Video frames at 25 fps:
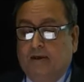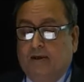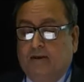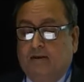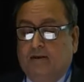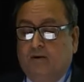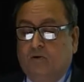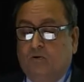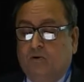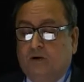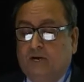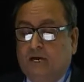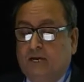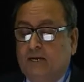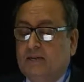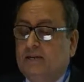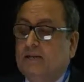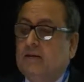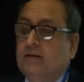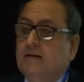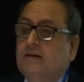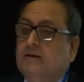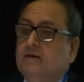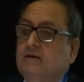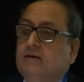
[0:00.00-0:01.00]
Now, again,
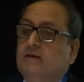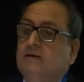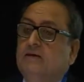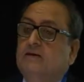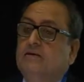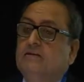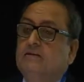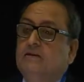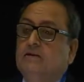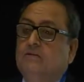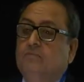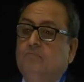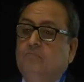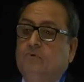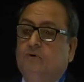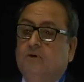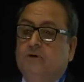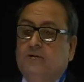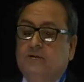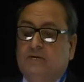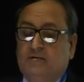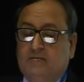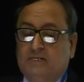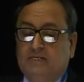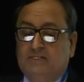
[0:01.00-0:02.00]
another
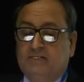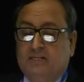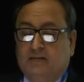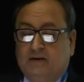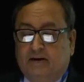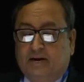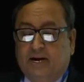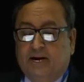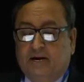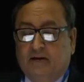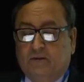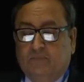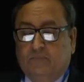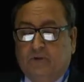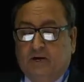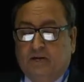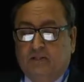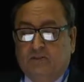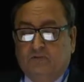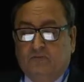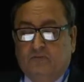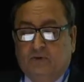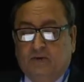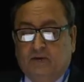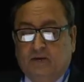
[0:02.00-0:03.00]
important is the RET
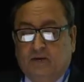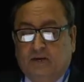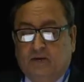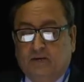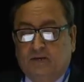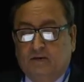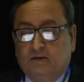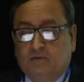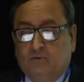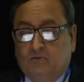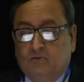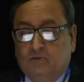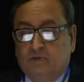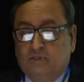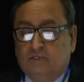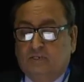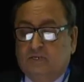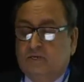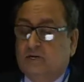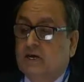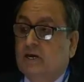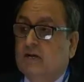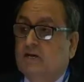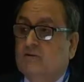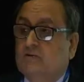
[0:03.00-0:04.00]
pathway, encodes the
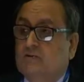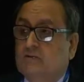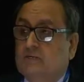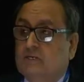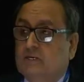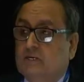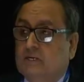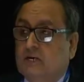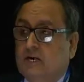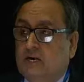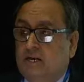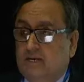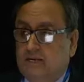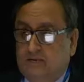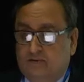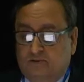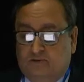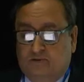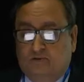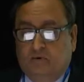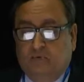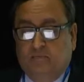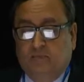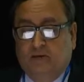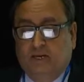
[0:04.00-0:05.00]
tyrosine kinase
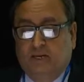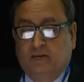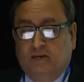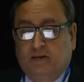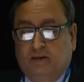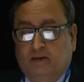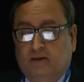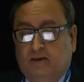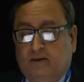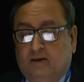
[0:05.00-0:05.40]
domain.